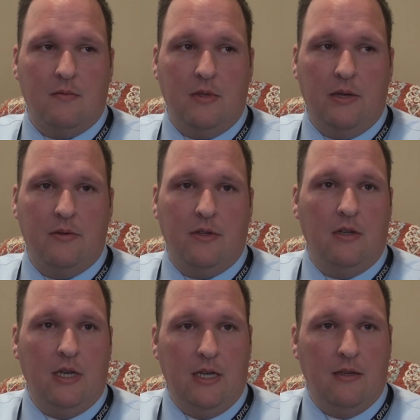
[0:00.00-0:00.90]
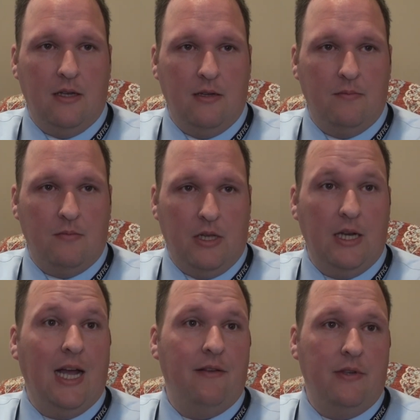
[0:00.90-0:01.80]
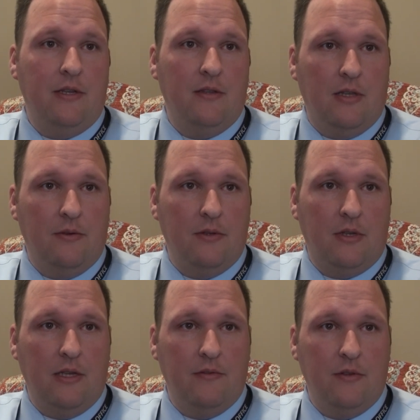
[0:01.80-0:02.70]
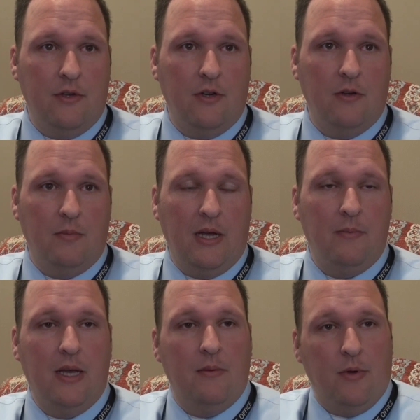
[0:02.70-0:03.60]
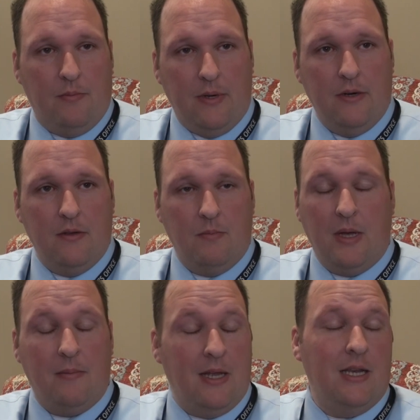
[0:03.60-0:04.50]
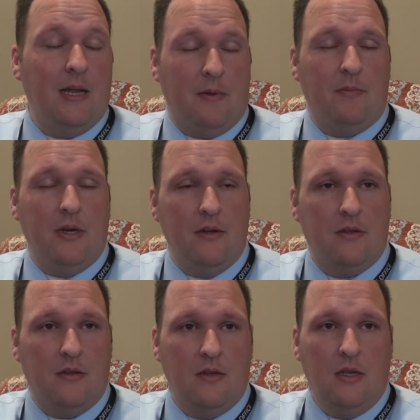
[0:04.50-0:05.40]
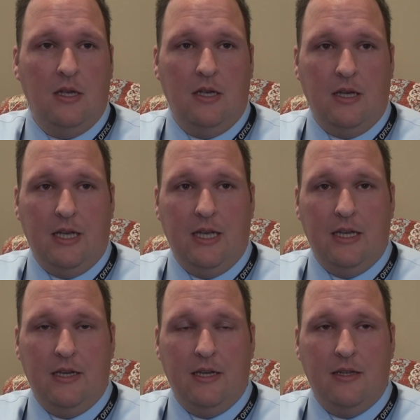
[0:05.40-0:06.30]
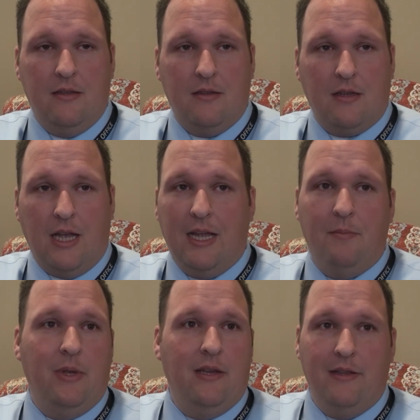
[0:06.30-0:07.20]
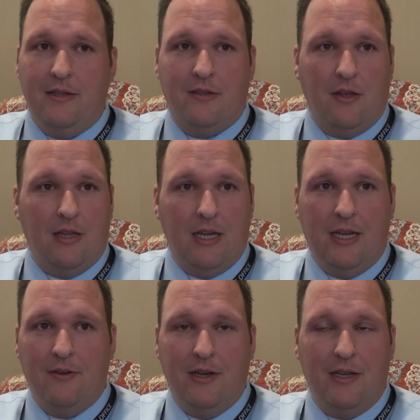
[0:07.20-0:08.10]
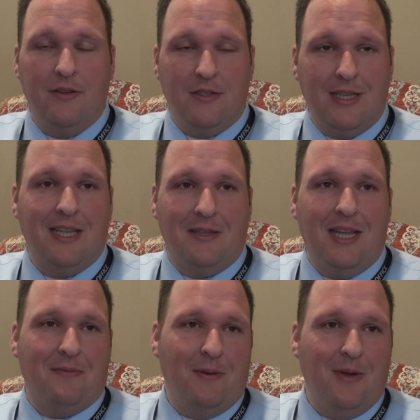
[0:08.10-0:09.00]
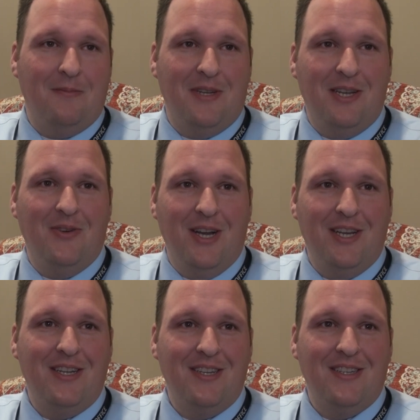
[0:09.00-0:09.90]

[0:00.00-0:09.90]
that was on an ivy that was given to her by my adopted parents. And I immediately saw that handwriting. I was like, that's my mom's handwriting.